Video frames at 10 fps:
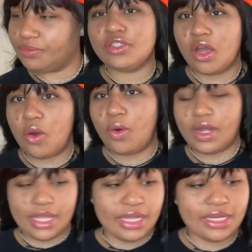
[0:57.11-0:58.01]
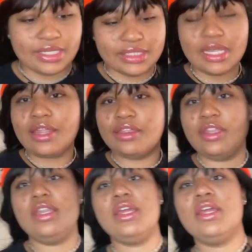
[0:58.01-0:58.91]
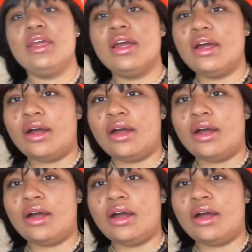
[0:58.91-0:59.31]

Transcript: so it is thinning.